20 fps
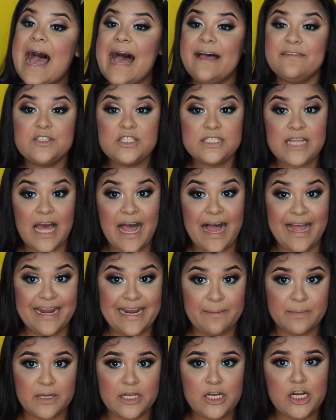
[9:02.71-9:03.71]
After that, I
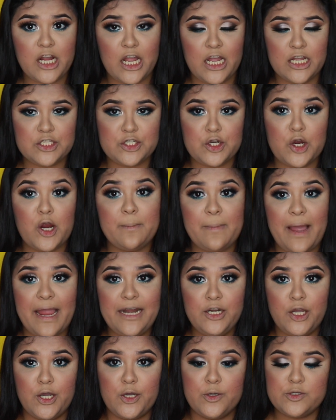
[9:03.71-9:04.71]
am gonna contour
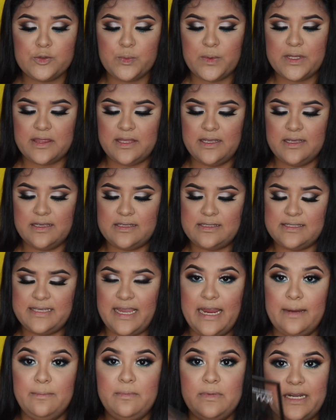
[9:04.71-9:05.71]
my nose with the
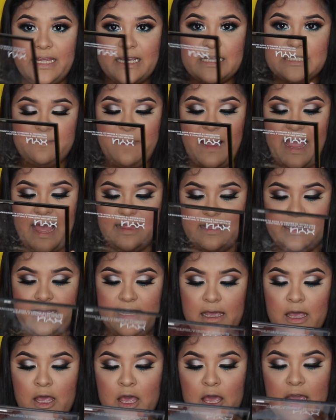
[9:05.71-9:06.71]
same NYX
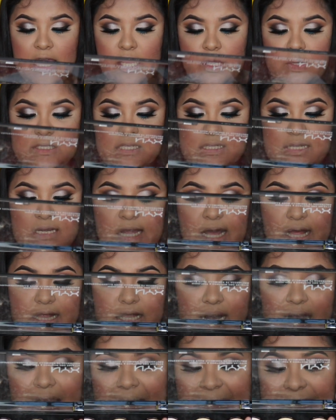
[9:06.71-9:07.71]
palette using the
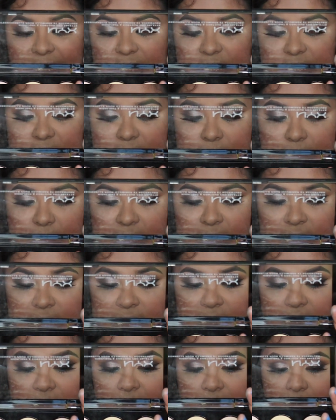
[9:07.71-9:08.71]
color
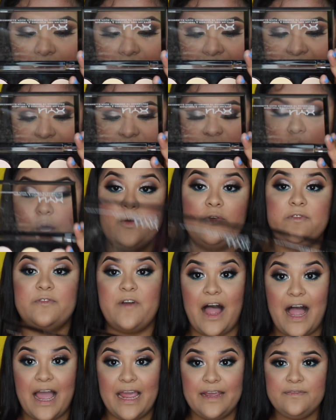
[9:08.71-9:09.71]
HCP
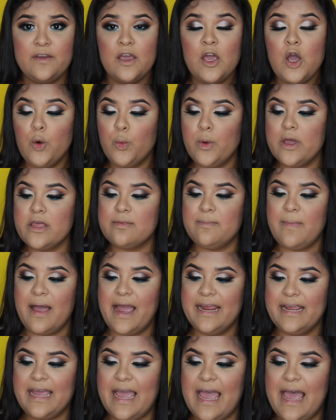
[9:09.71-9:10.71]
S05 with
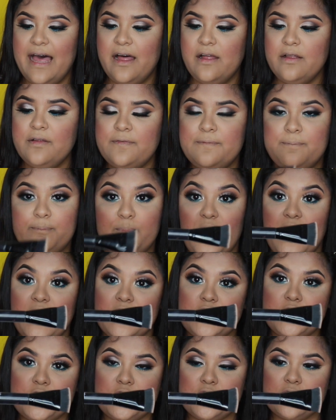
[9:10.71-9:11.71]
my e.l.f.
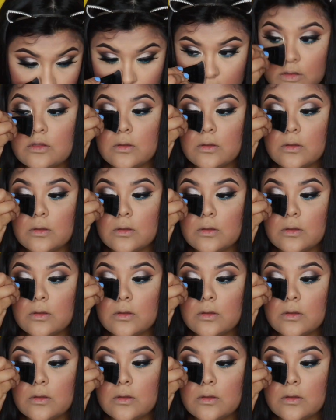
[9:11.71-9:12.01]
brush.